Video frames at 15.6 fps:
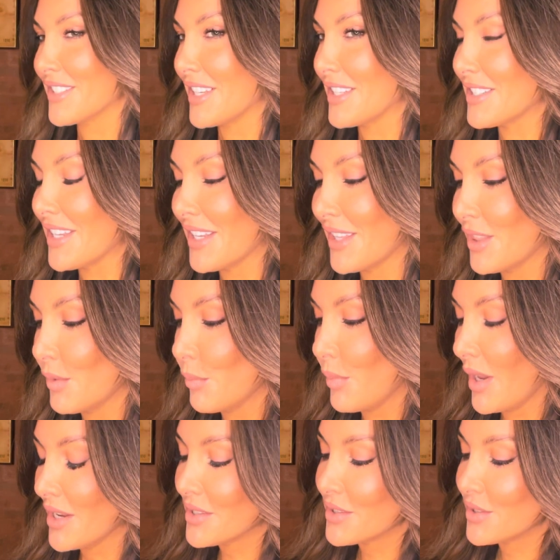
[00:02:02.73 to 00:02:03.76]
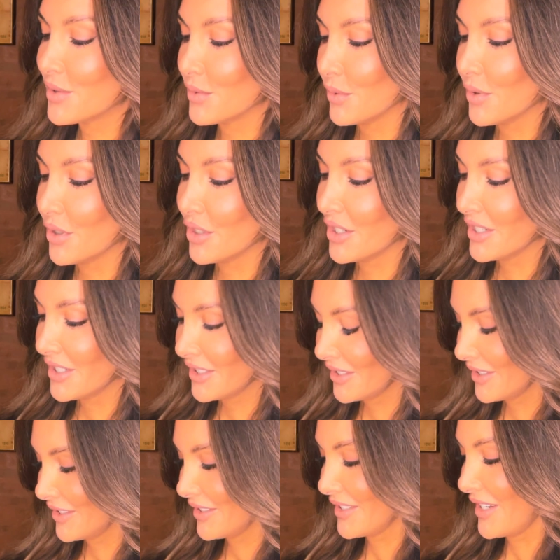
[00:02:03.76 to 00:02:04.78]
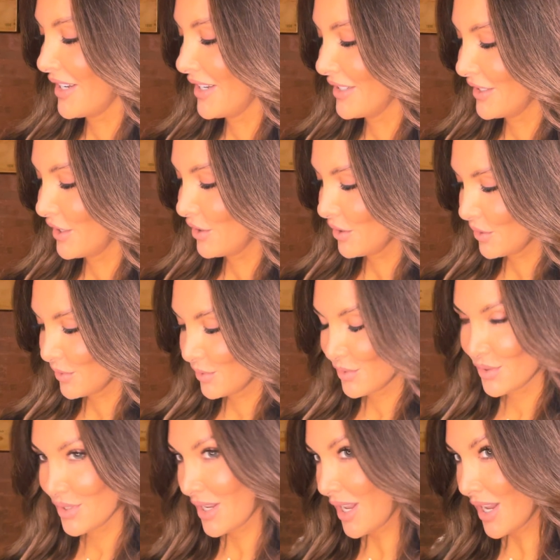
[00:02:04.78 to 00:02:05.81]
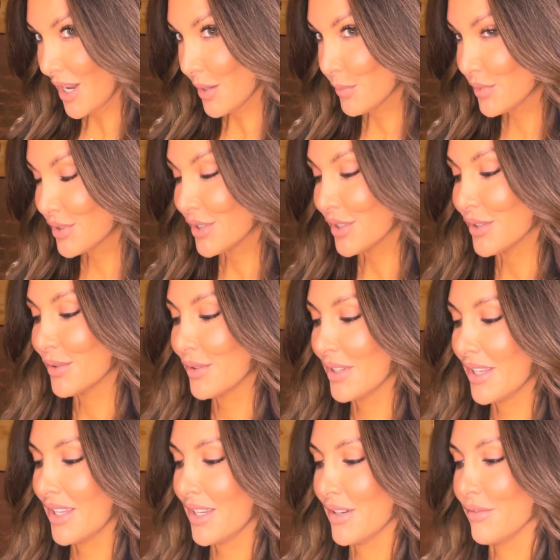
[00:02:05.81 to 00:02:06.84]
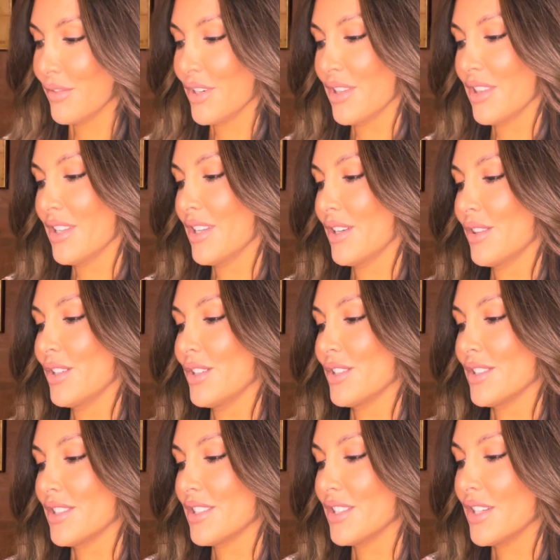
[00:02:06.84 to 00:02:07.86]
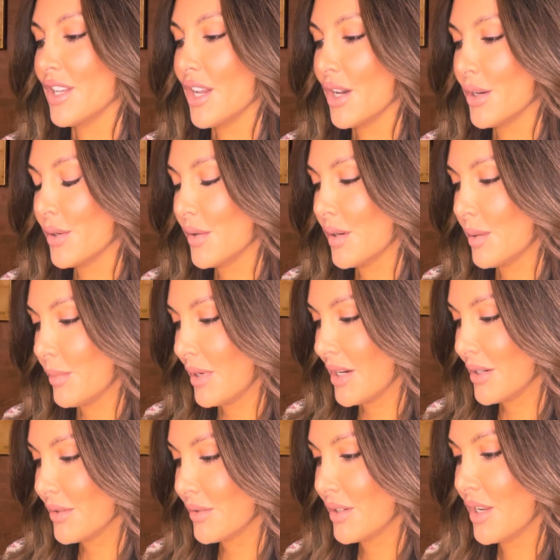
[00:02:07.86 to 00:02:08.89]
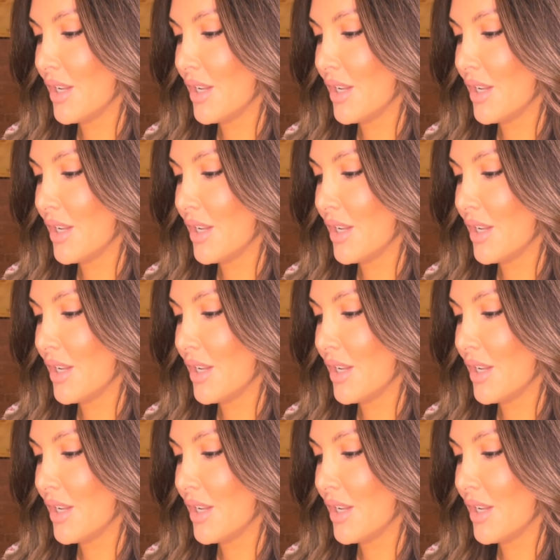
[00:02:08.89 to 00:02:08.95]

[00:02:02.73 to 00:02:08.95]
has the best stories, and he knows absolutely everything there is to know about